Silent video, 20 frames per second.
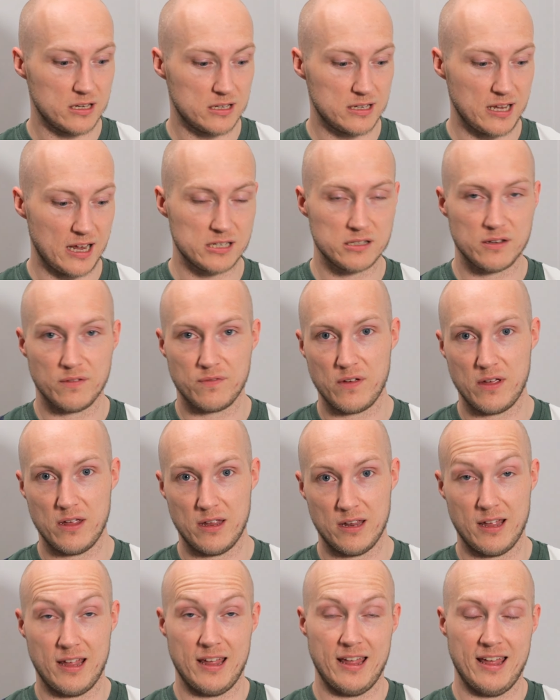test your
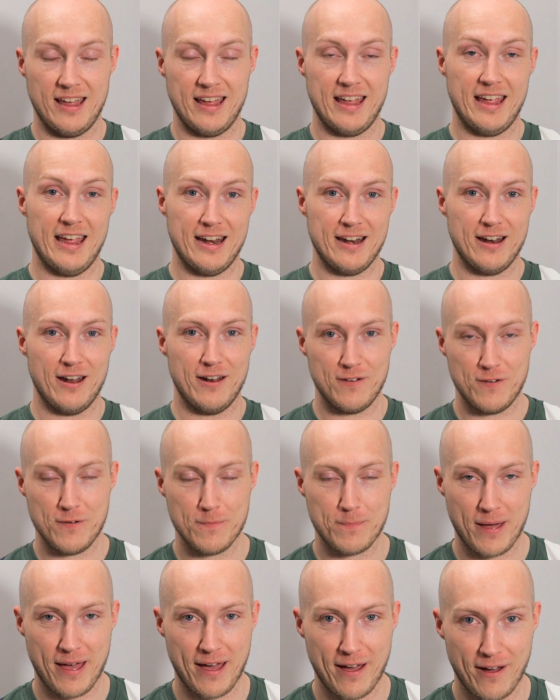feet in a new
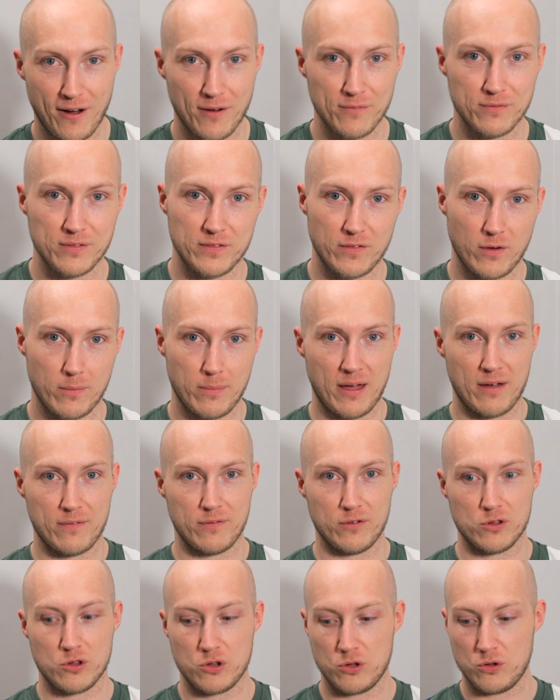pair of
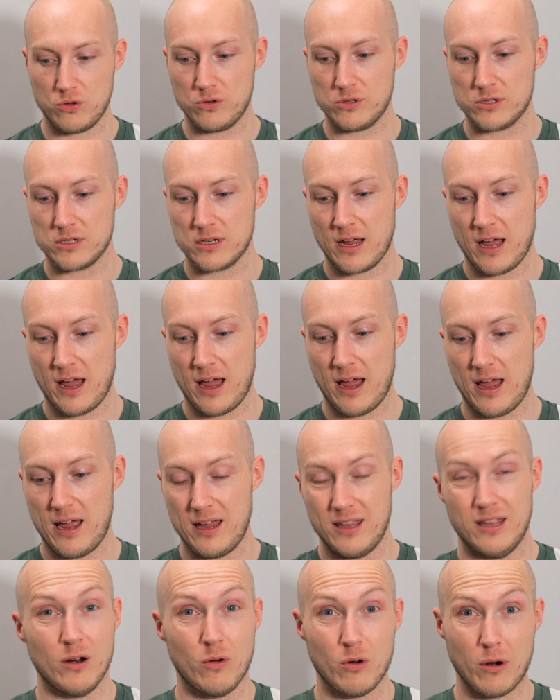Vivobarefoot shoes,
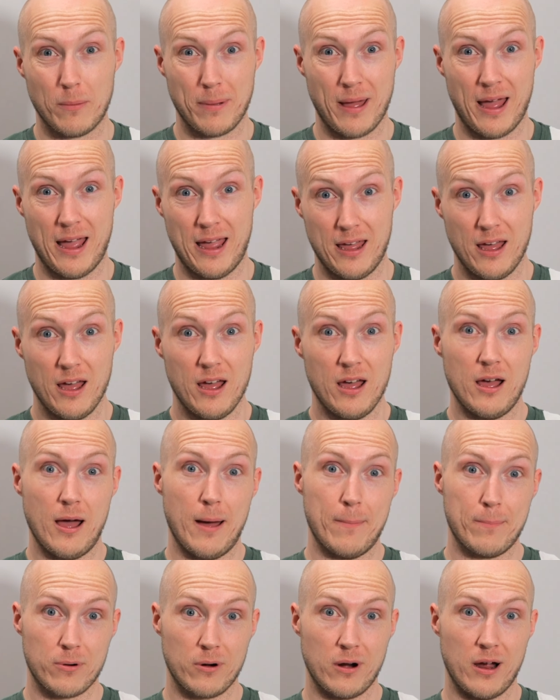and you don't want to pay
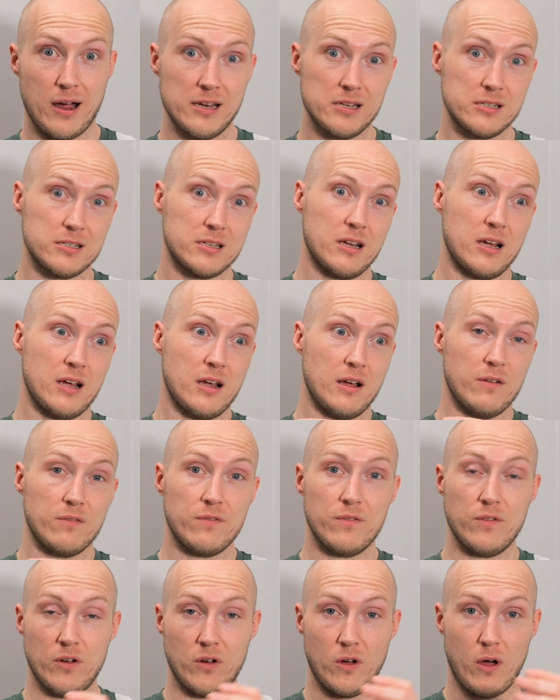a price
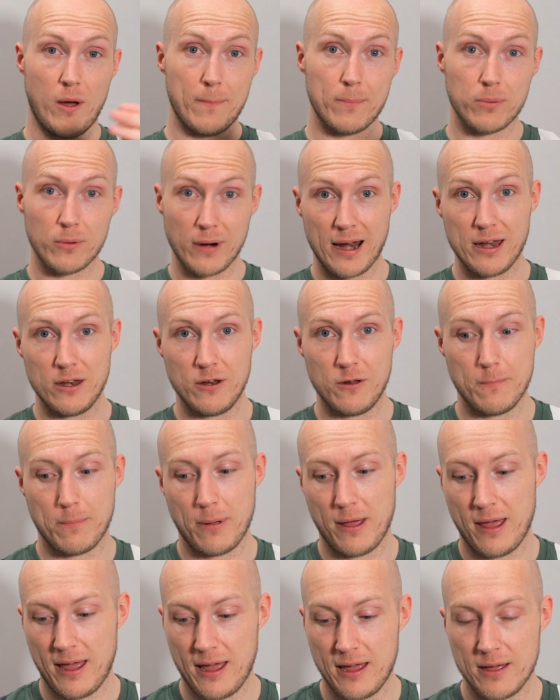for a brand new
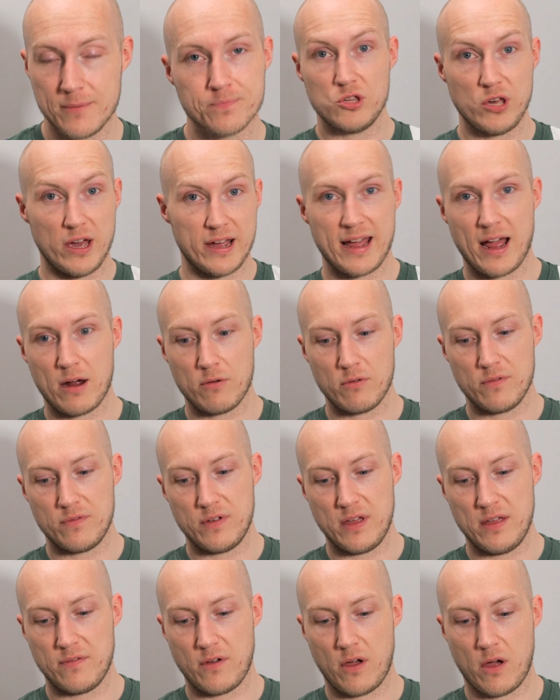pair, check out
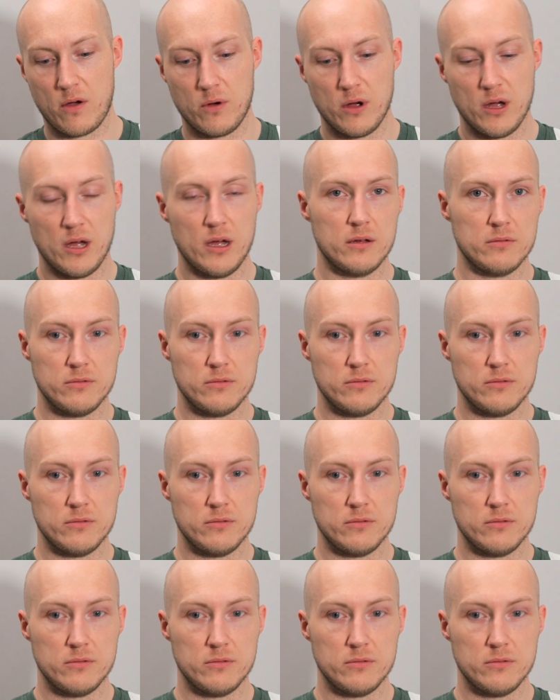Revivo.